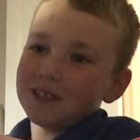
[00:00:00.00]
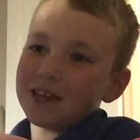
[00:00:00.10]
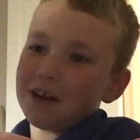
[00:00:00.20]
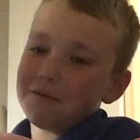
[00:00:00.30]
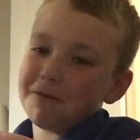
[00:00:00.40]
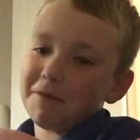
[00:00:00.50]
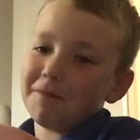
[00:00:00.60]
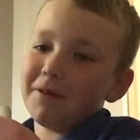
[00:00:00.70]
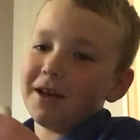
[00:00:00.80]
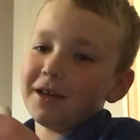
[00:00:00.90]
She's
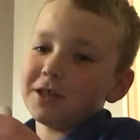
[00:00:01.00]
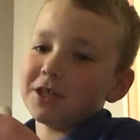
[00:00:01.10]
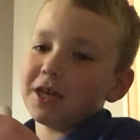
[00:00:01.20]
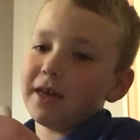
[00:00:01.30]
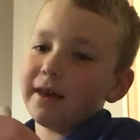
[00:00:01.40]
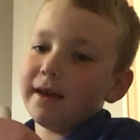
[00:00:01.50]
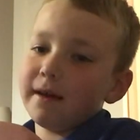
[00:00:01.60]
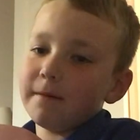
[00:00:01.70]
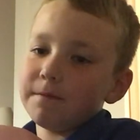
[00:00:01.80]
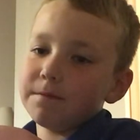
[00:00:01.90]
helping me.
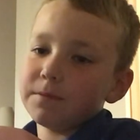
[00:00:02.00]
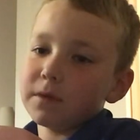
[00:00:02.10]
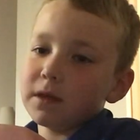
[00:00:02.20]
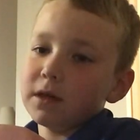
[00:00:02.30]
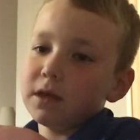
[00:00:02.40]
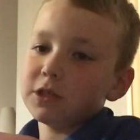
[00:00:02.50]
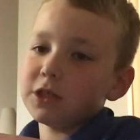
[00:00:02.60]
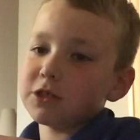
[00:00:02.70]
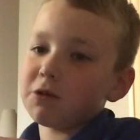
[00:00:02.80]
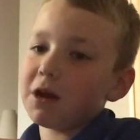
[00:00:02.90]

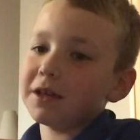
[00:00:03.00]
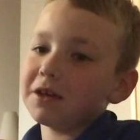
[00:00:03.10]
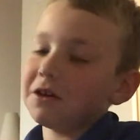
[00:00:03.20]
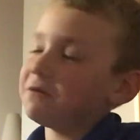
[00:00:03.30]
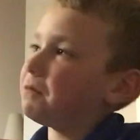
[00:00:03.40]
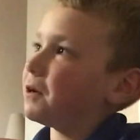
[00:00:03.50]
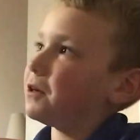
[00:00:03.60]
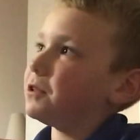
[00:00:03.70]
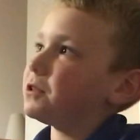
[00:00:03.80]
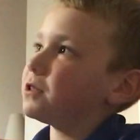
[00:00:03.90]
She's quite good
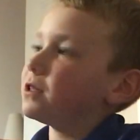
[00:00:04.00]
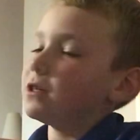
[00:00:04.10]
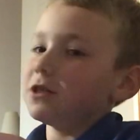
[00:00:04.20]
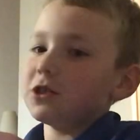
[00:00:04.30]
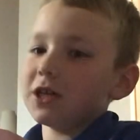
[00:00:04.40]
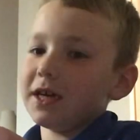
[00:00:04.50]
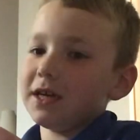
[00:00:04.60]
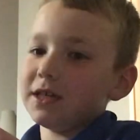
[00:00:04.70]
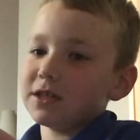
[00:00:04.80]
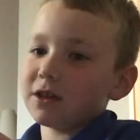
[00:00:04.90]
because
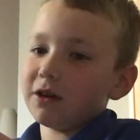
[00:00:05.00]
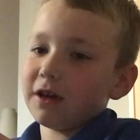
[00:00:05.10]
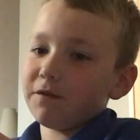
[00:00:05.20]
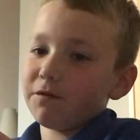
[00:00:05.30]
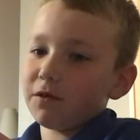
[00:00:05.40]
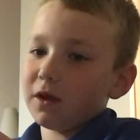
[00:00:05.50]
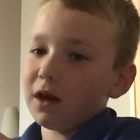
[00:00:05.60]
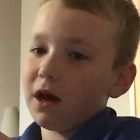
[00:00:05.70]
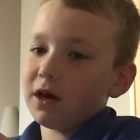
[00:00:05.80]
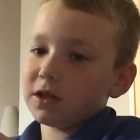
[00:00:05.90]
she's done it for the
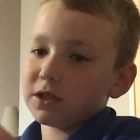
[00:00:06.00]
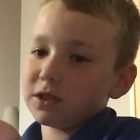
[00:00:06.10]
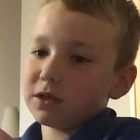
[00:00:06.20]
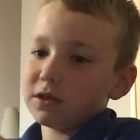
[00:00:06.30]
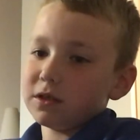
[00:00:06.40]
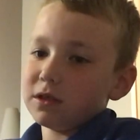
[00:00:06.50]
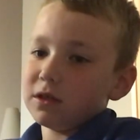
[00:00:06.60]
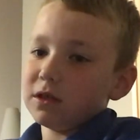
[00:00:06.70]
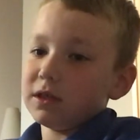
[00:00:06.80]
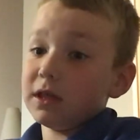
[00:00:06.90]
last
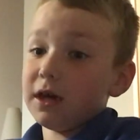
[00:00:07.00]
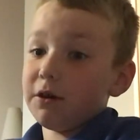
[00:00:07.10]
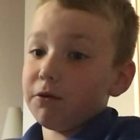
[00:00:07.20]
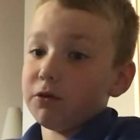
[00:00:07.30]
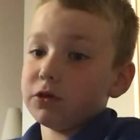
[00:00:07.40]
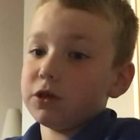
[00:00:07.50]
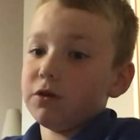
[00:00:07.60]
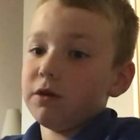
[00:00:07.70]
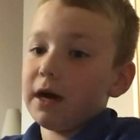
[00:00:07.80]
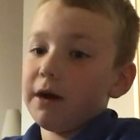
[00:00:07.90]
year or
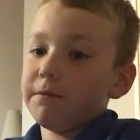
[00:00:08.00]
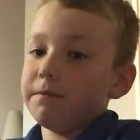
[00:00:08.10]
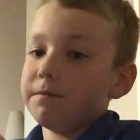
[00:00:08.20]
two now,